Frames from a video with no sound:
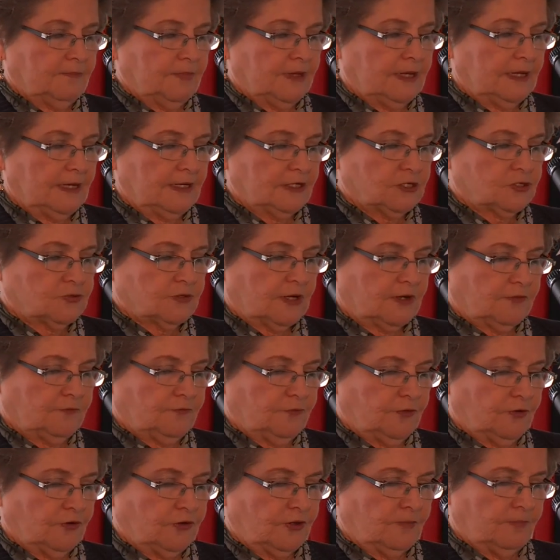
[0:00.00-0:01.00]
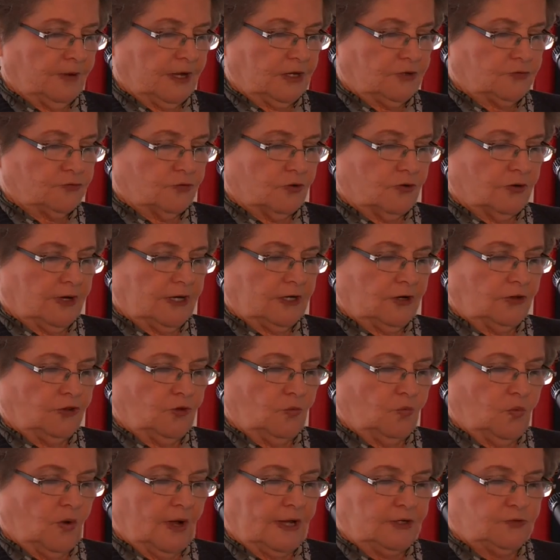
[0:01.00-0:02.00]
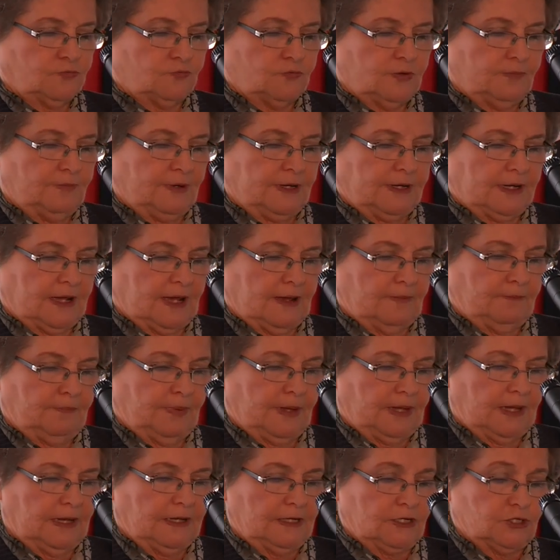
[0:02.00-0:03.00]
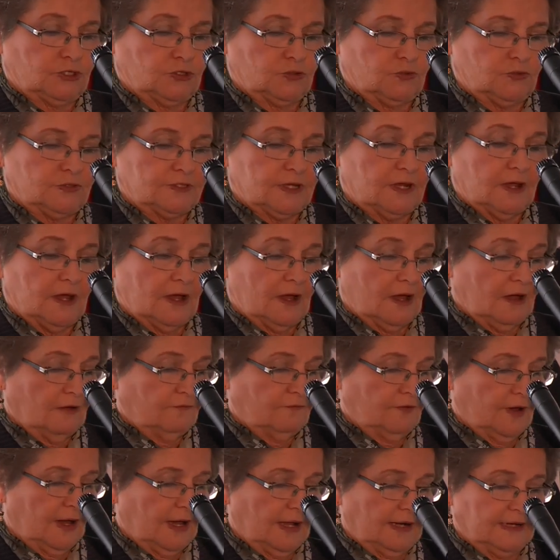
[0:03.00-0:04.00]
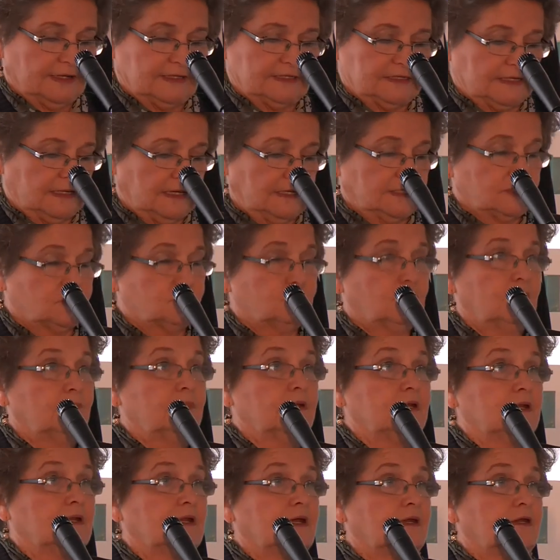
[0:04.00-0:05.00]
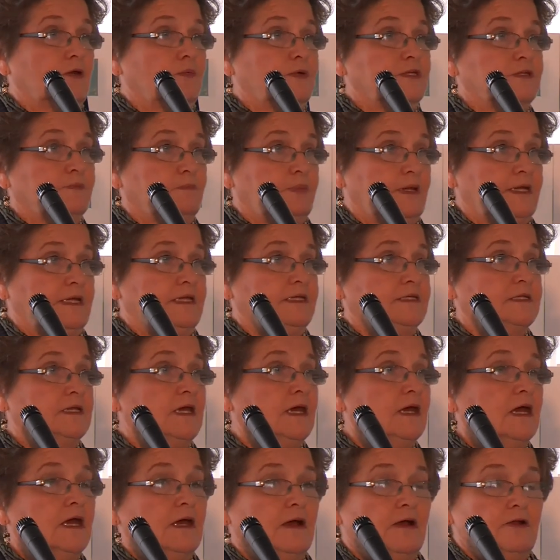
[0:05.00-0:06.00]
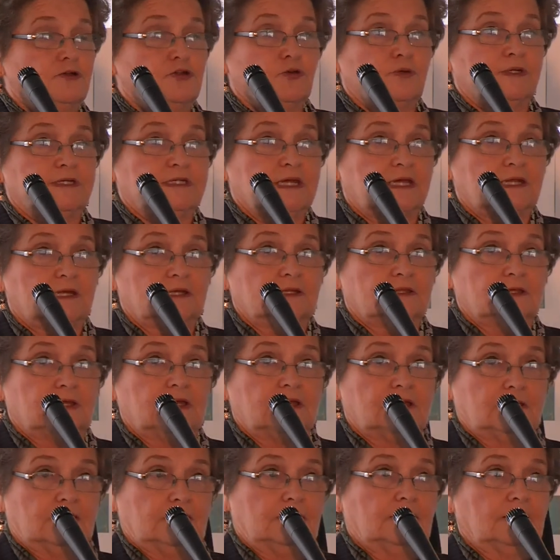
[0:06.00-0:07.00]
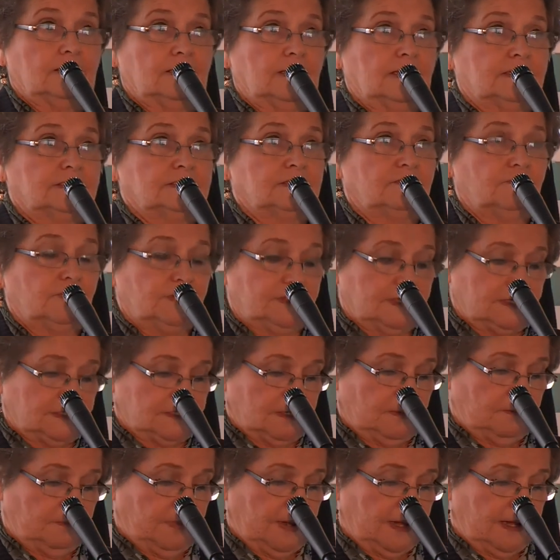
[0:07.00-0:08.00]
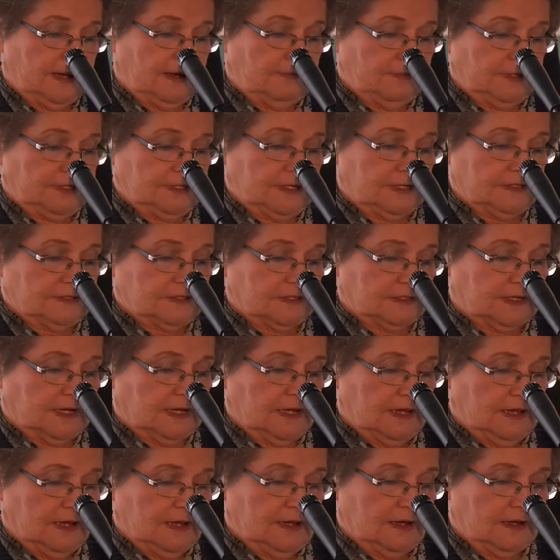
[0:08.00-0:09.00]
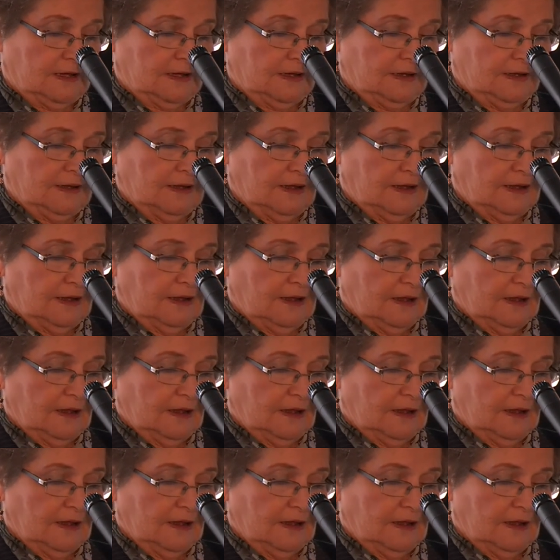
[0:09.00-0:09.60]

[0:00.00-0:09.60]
Let me illustrate further by drawing on the White Ribbon campaign issues of violence against women, and I was pleased to attend the activities in Parliament yesterday here.